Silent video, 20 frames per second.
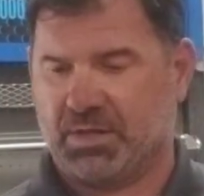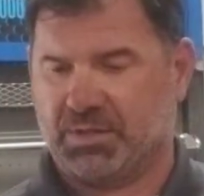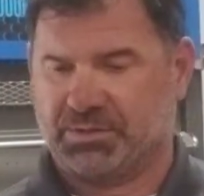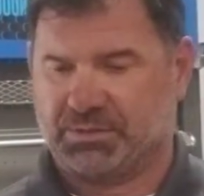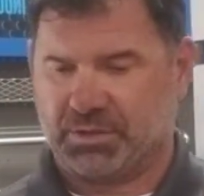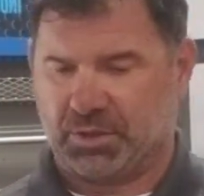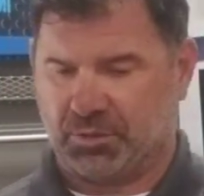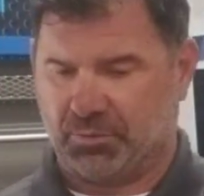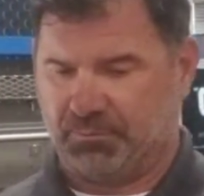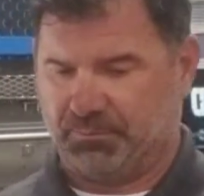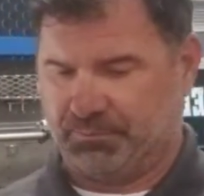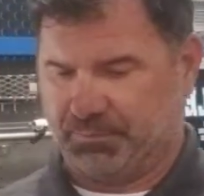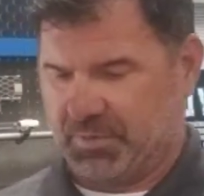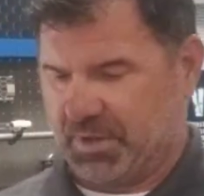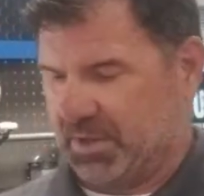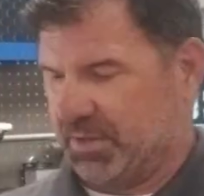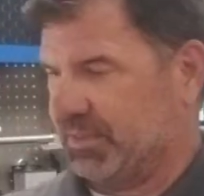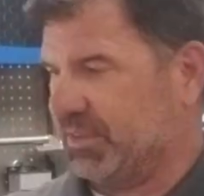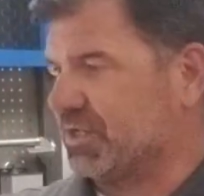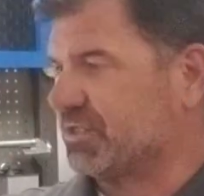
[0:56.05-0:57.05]
So
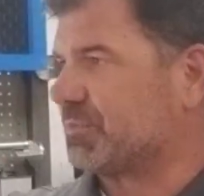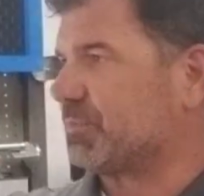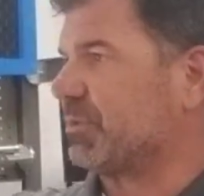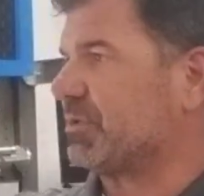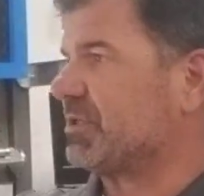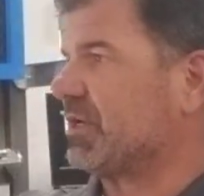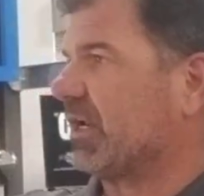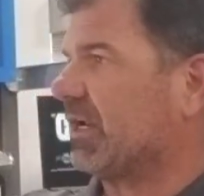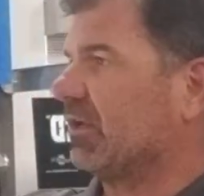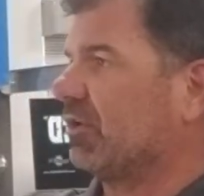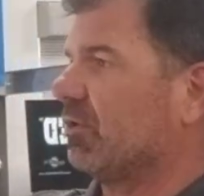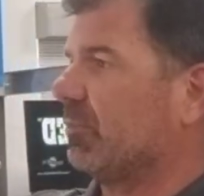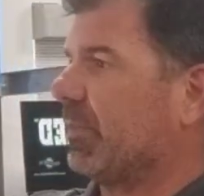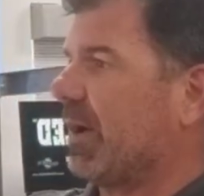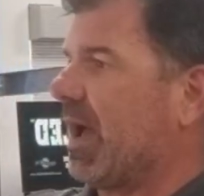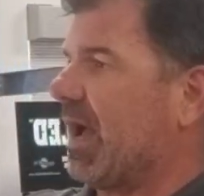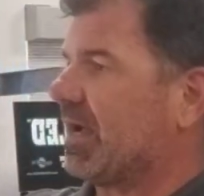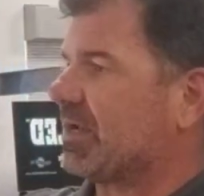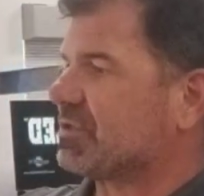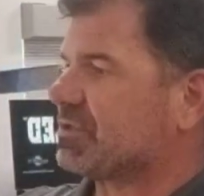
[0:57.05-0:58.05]
this particular
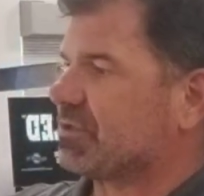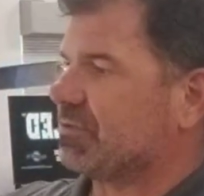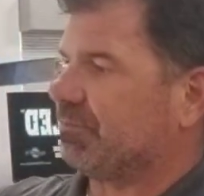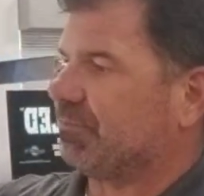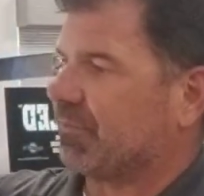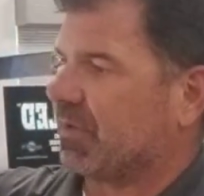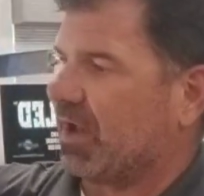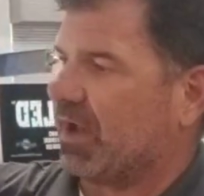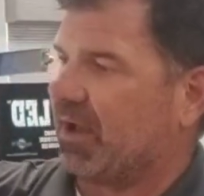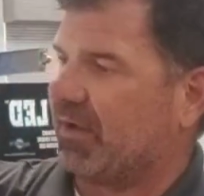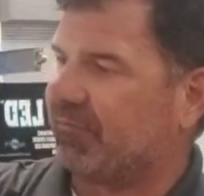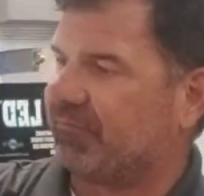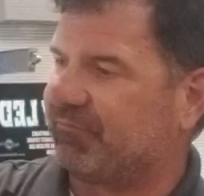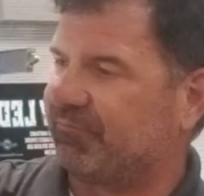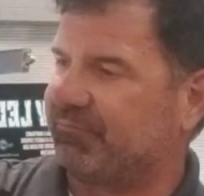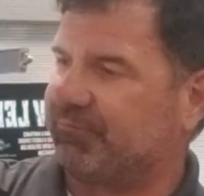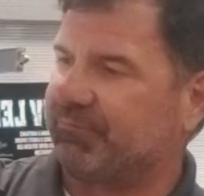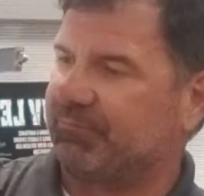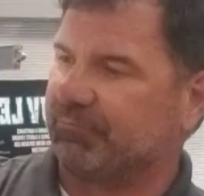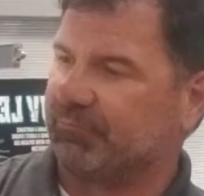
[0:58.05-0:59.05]
box
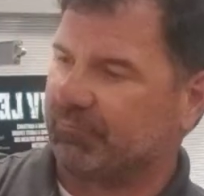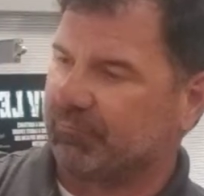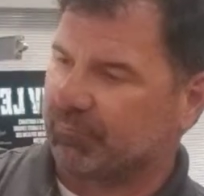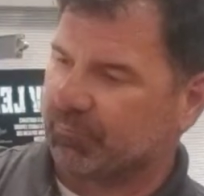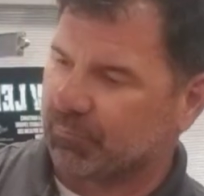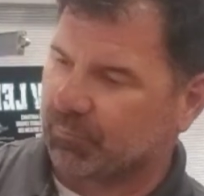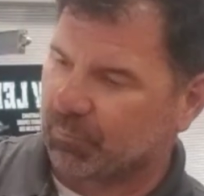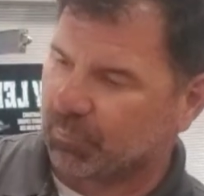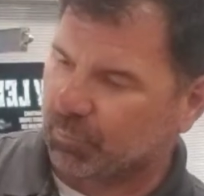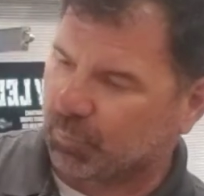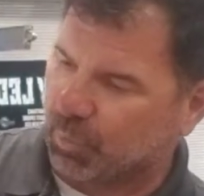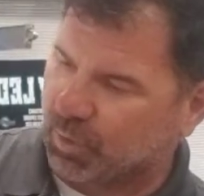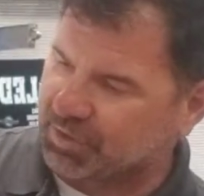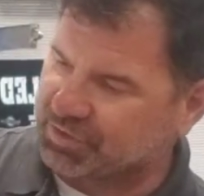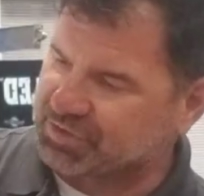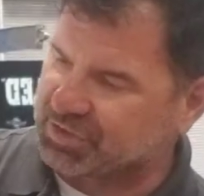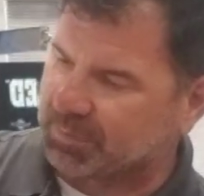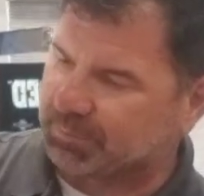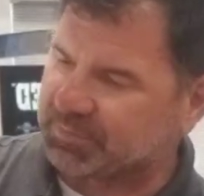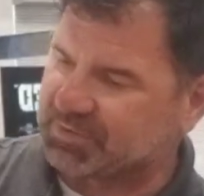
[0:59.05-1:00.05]

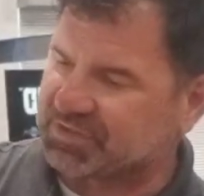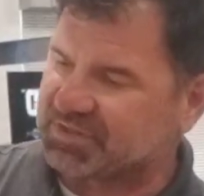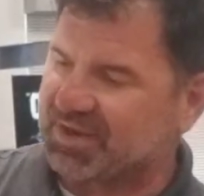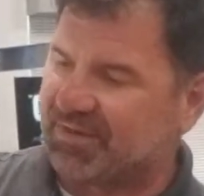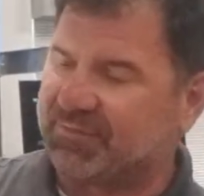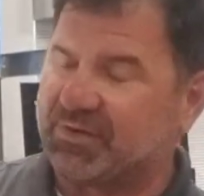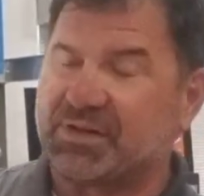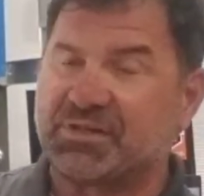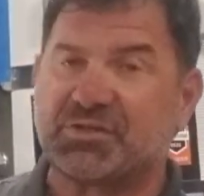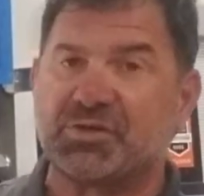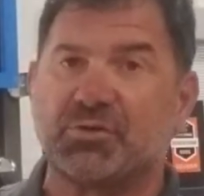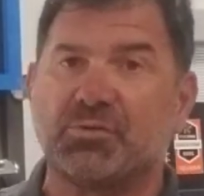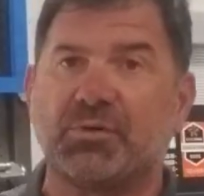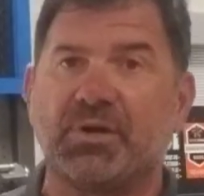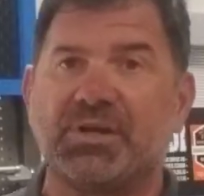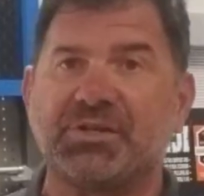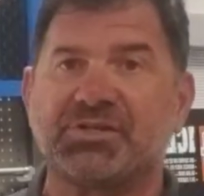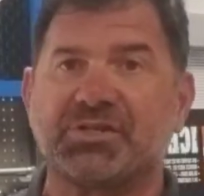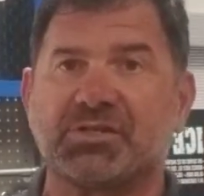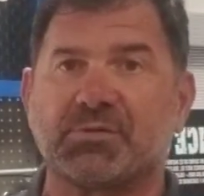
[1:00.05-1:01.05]
works up to 72
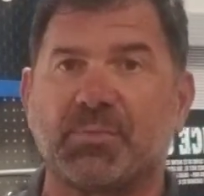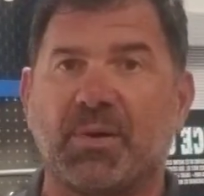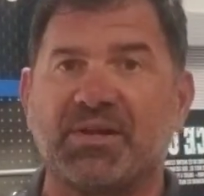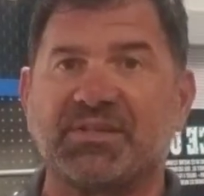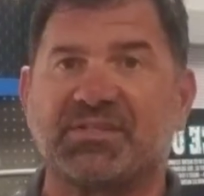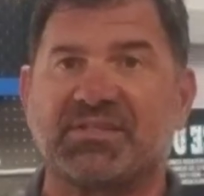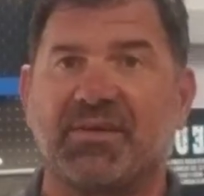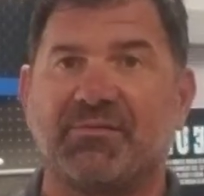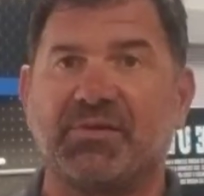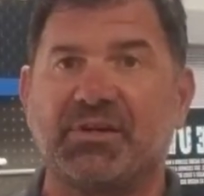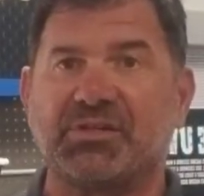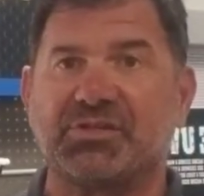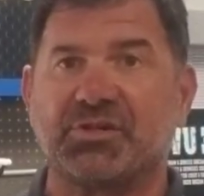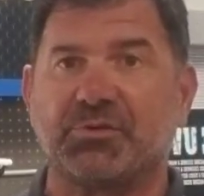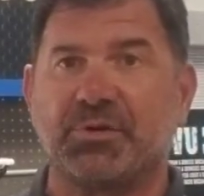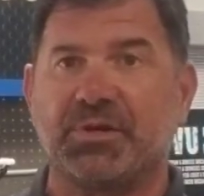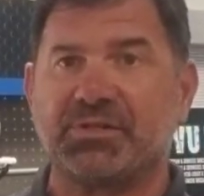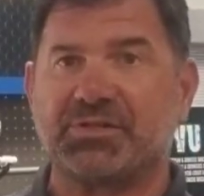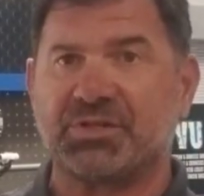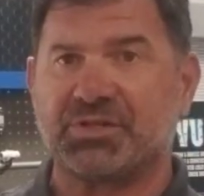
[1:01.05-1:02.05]
inches by
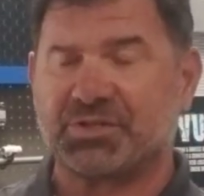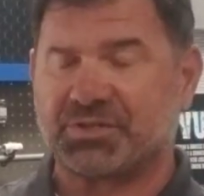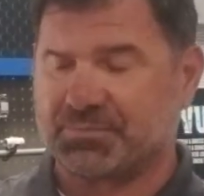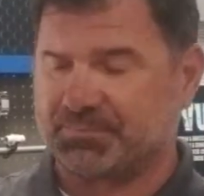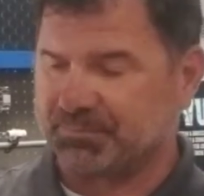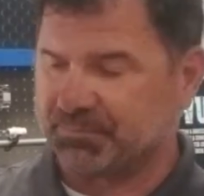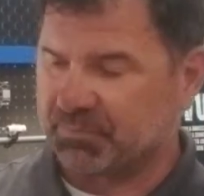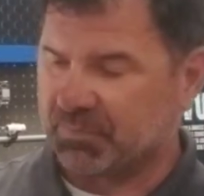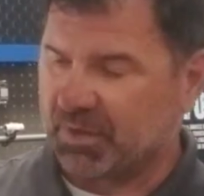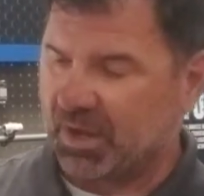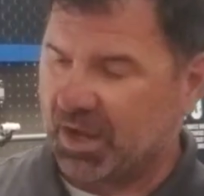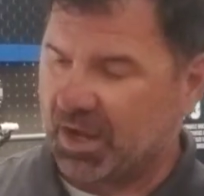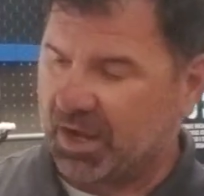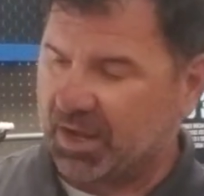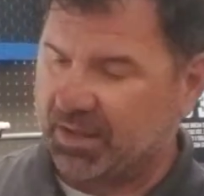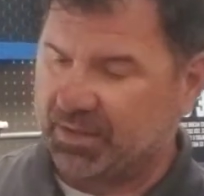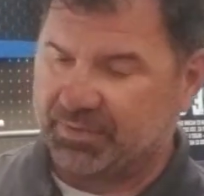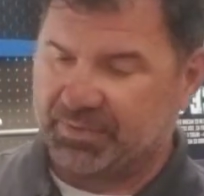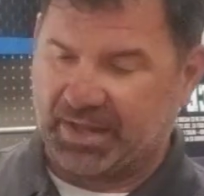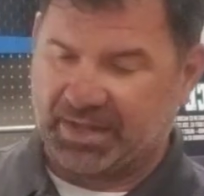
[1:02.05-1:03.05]
72 inches.
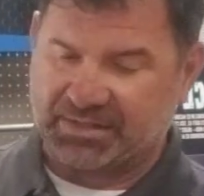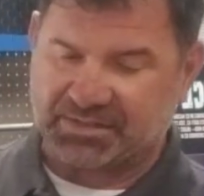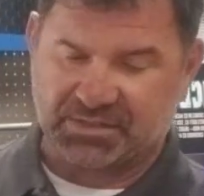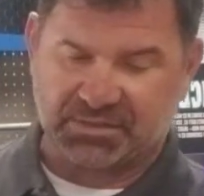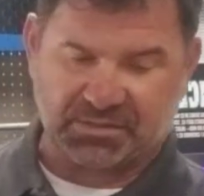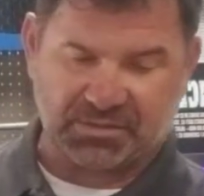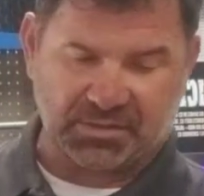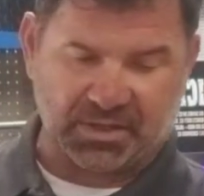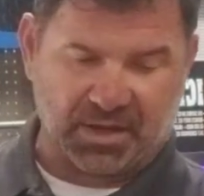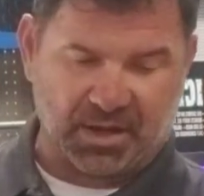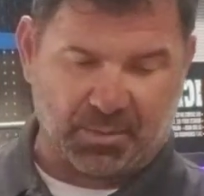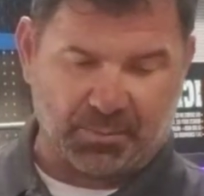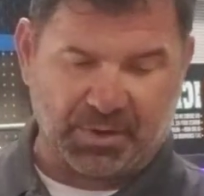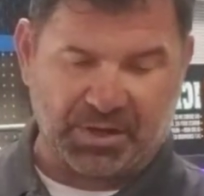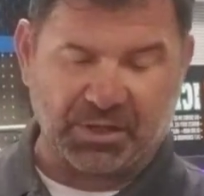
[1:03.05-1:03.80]
That's how many